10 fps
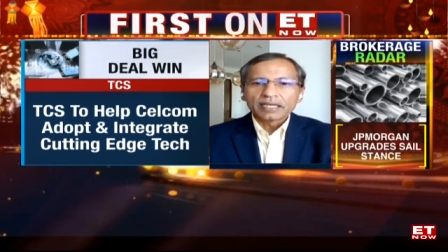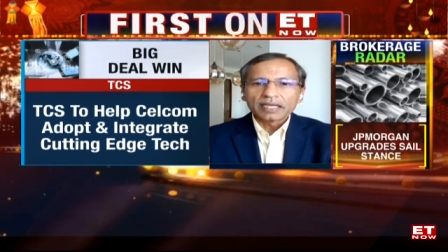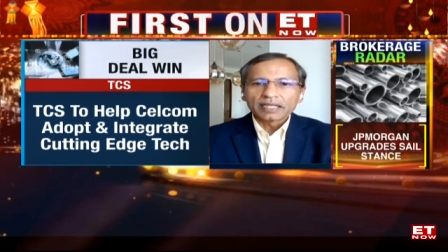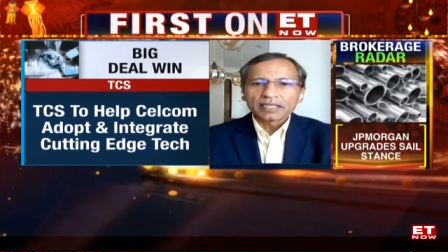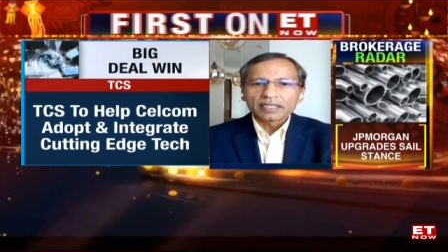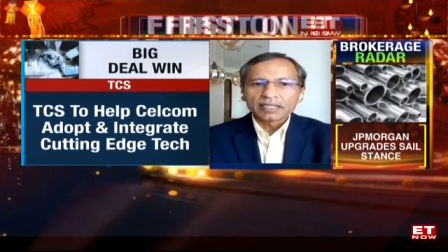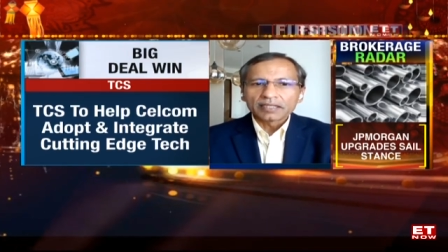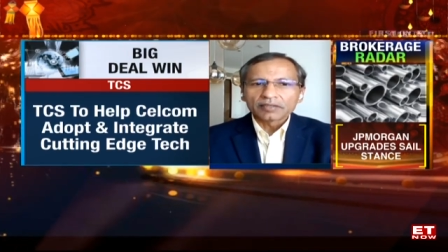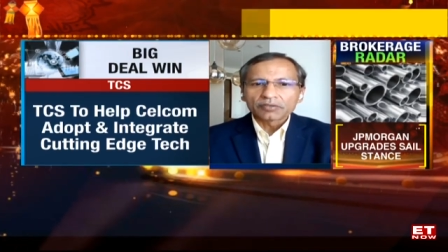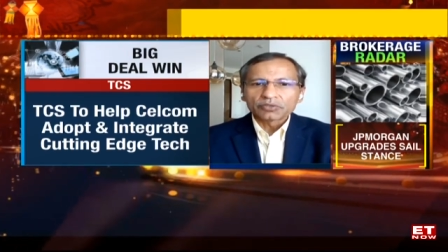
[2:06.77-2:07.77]
And
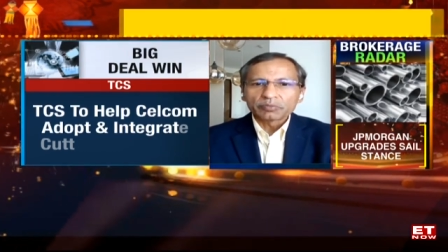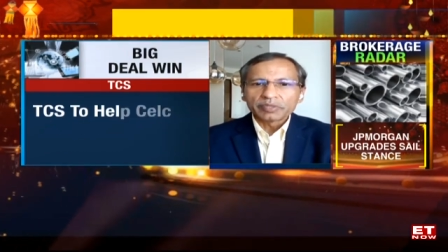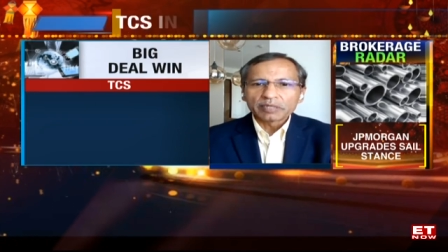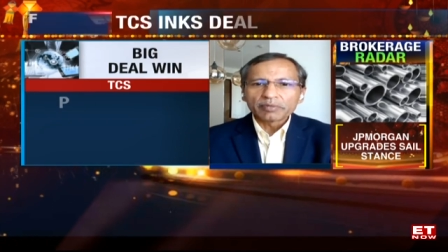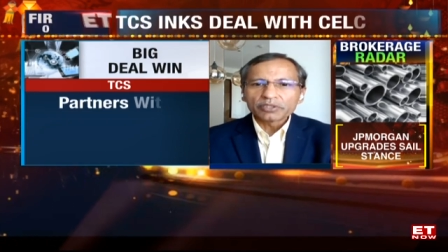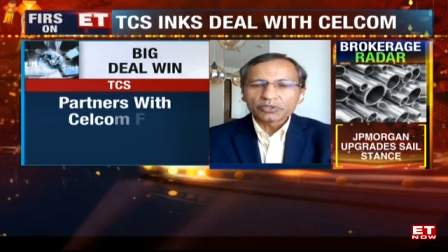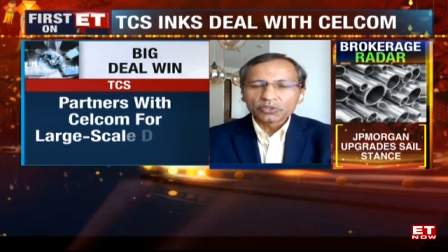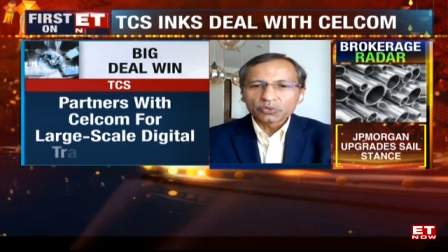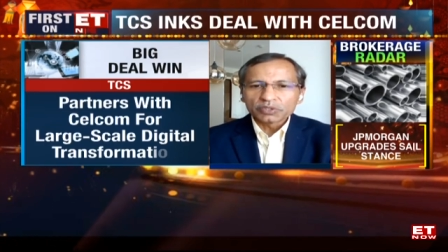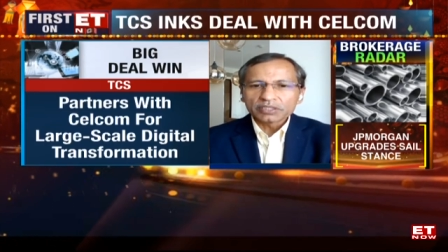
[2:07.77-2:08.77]
to be able to
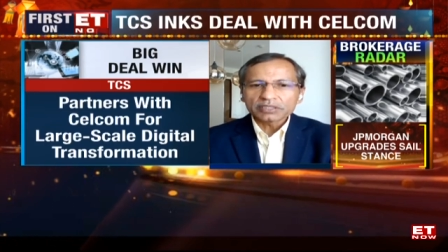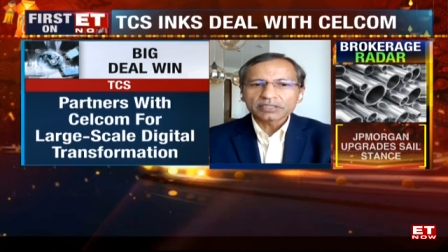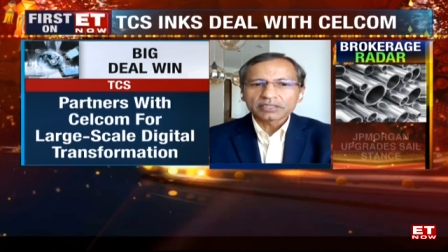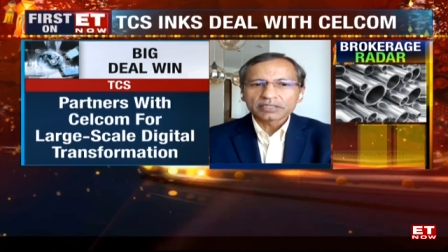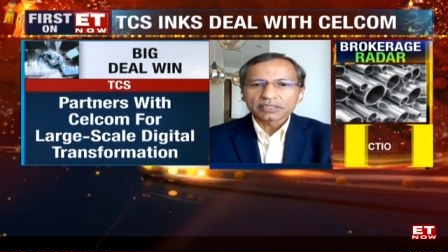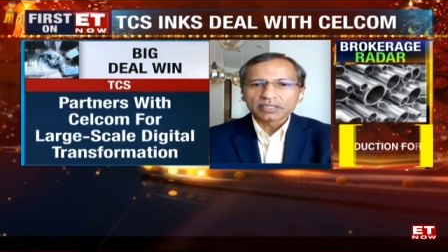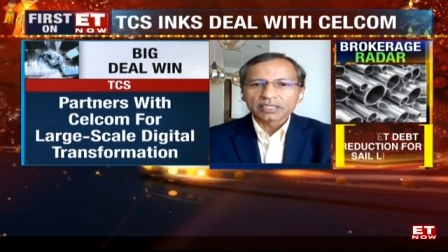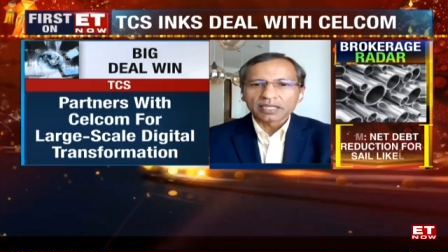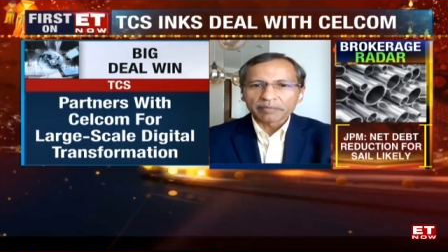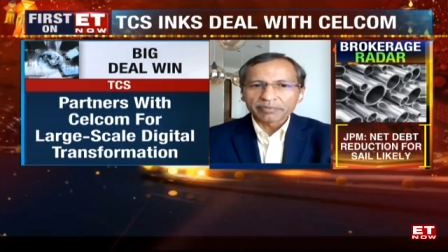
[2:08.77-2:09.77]
do this
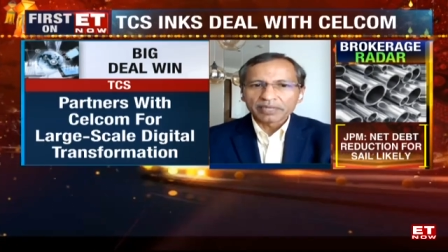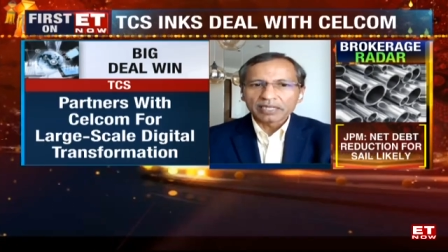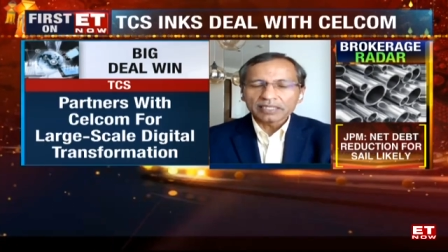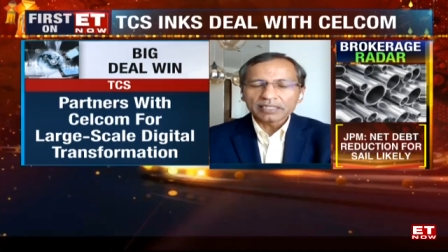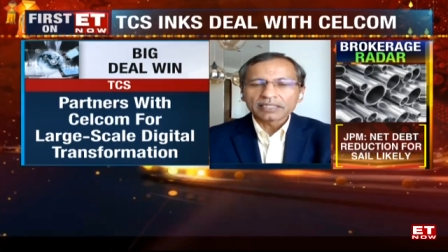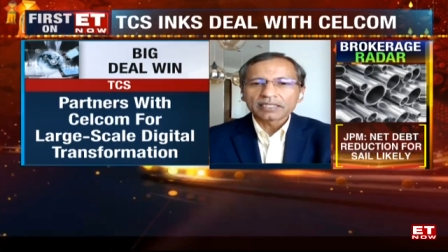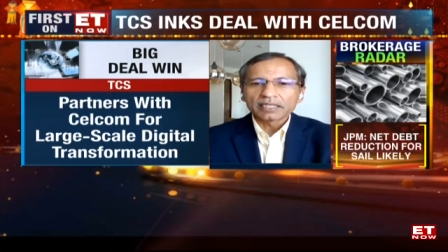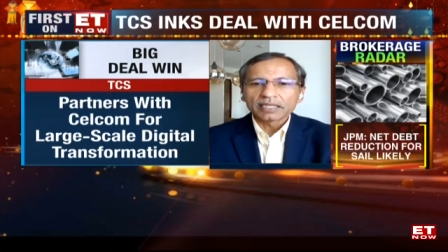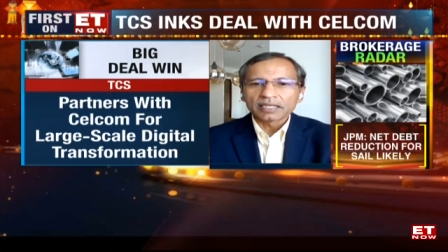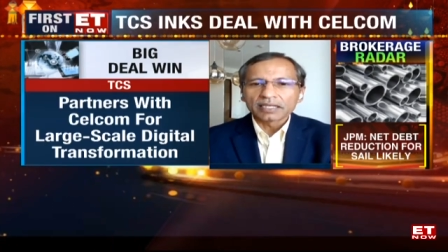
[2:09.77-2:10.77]
rapidly
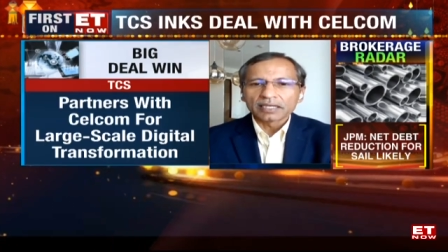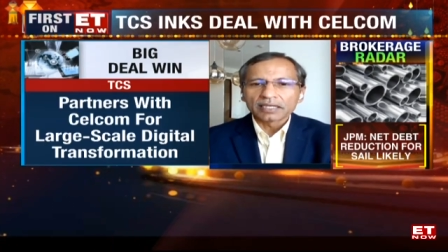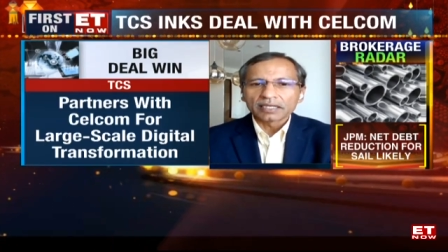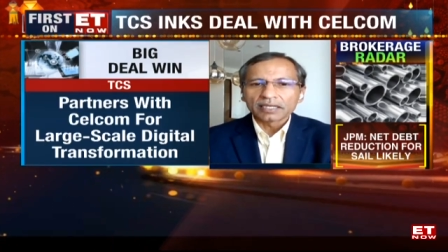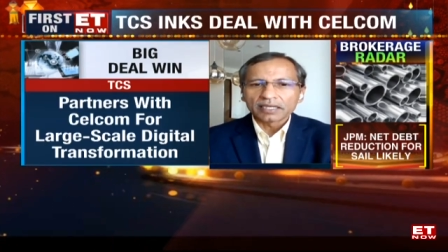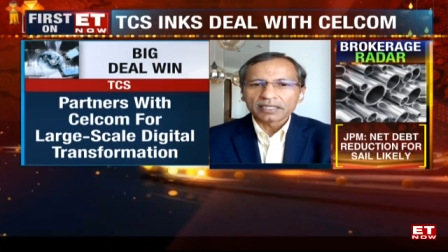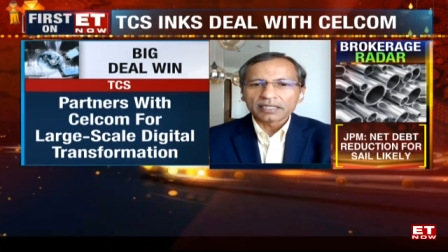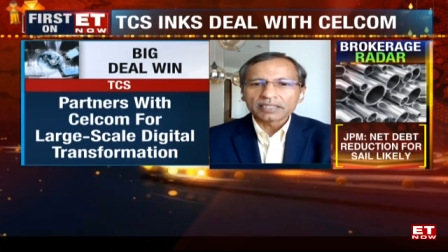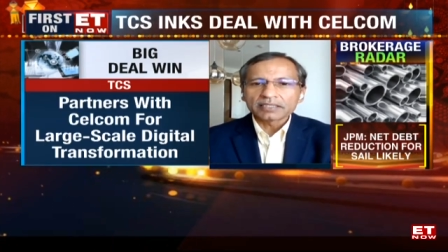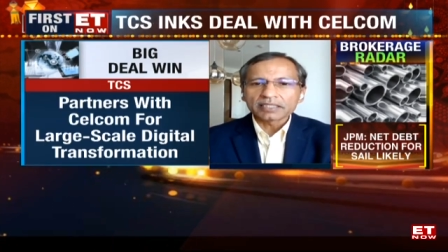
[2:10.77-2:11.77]

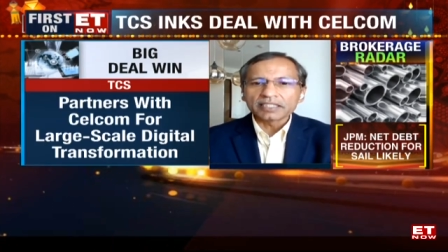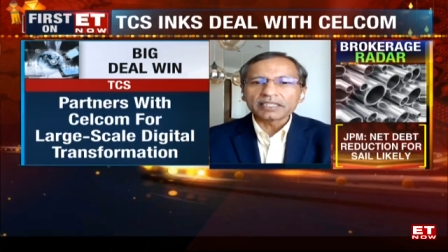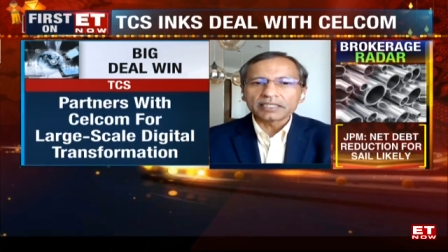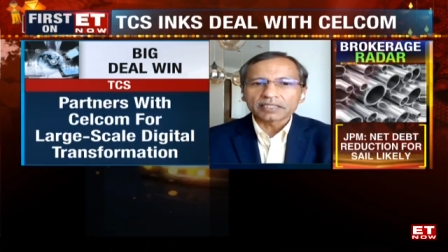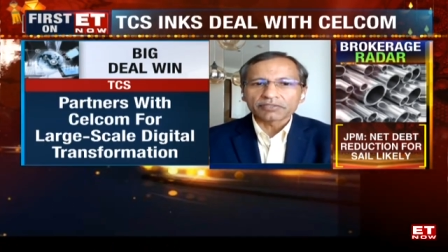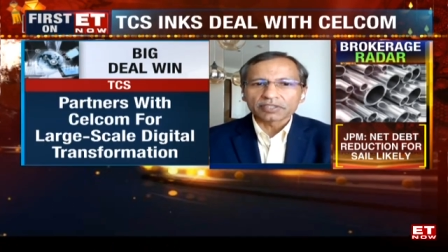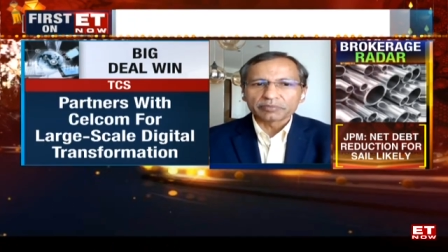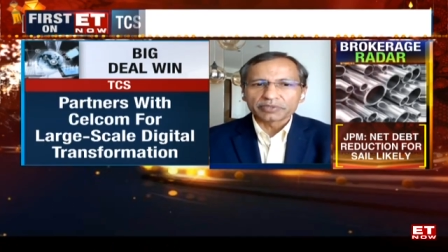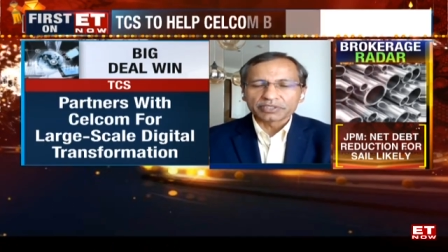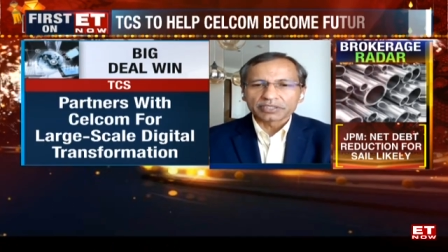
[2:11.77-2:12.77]
is the key here for the
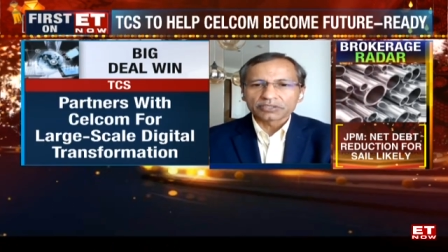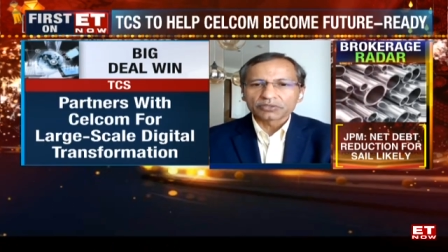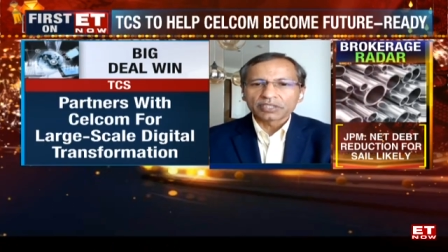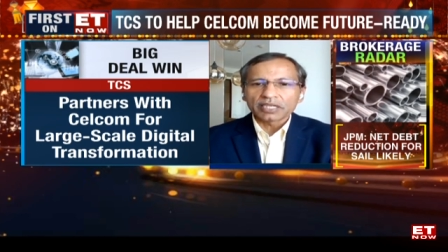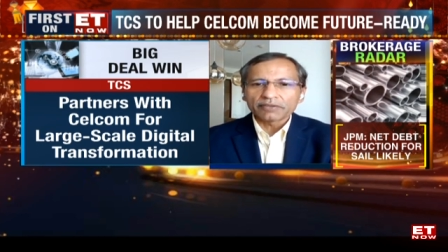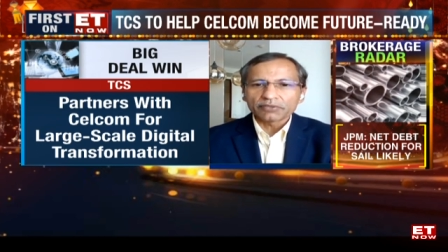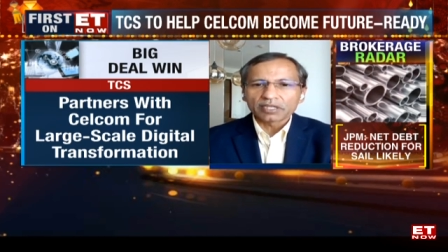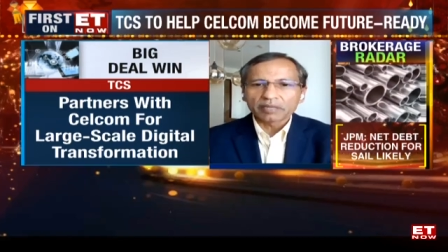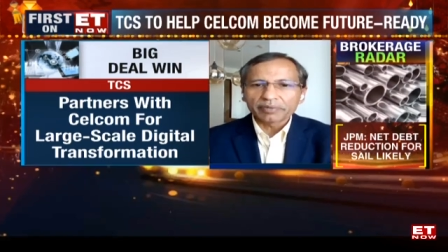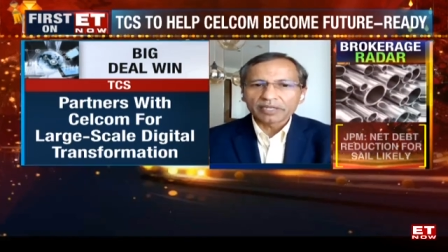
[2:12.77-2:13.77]
business. So they have to
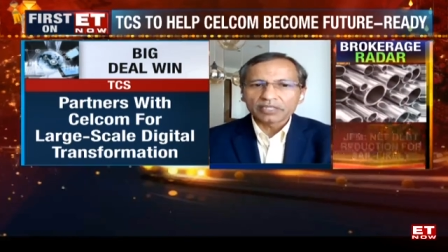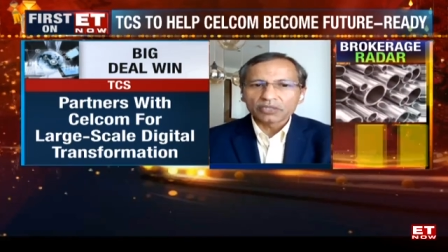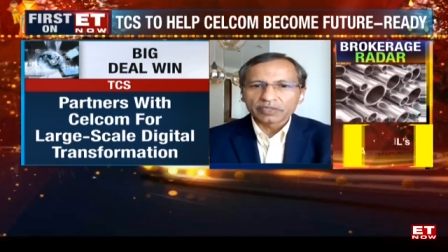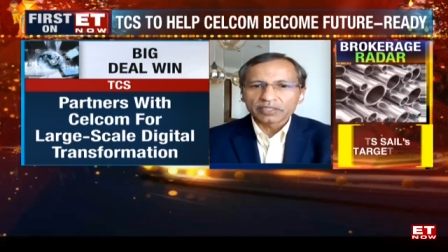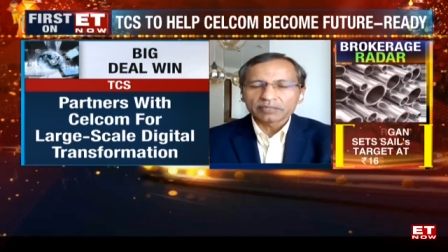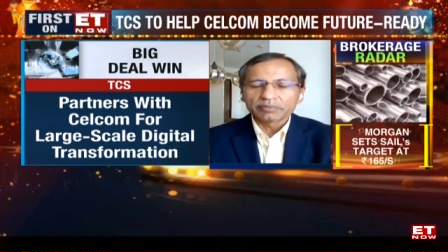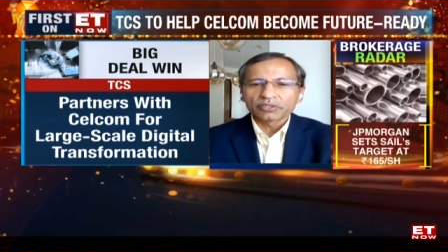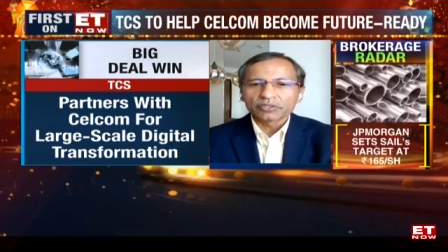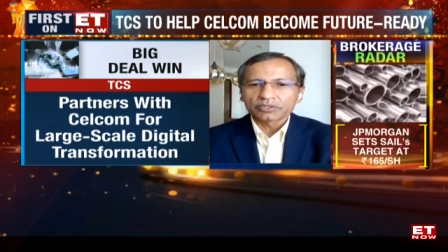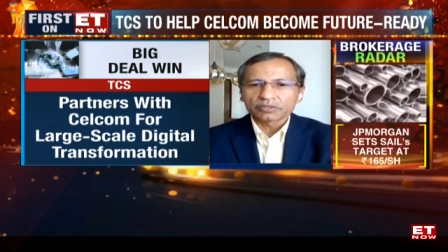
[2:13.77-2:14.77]
rapidly innovate
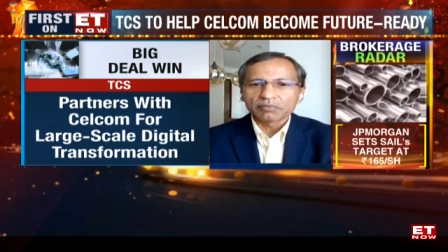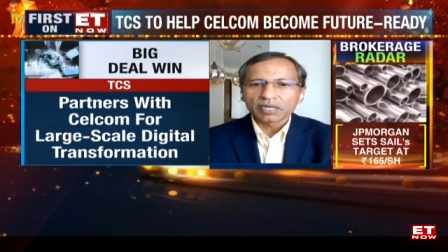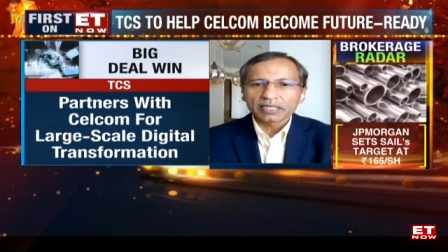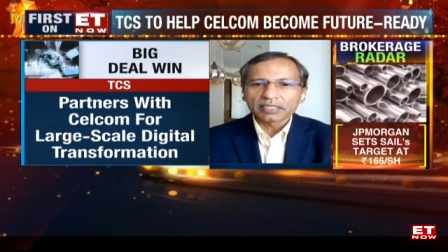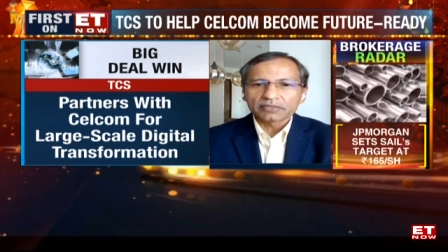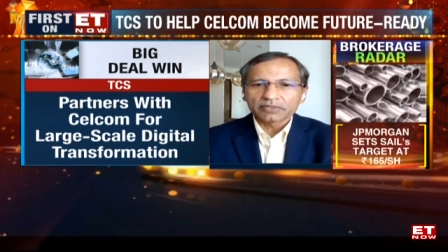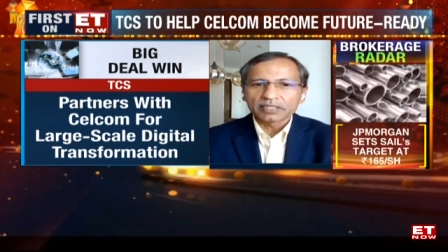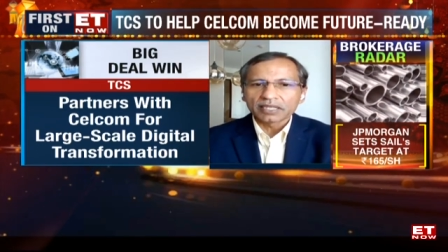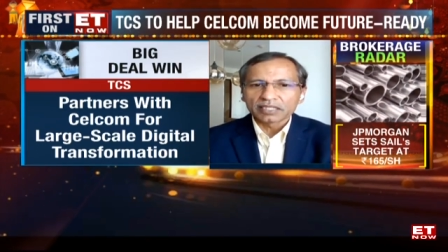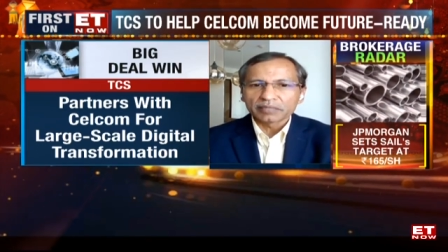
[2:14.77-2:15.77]
because market is very
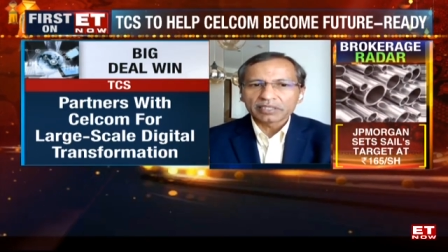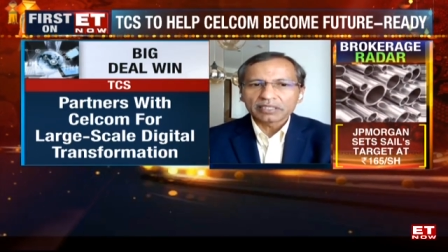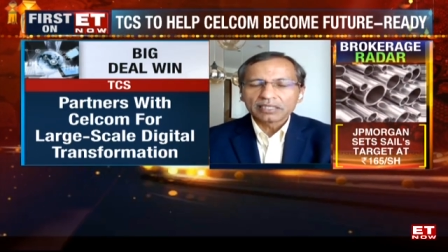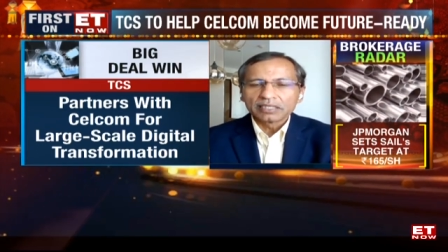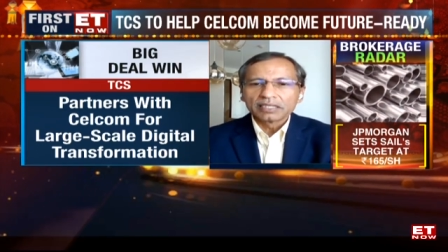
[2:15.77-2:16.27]
dynamic.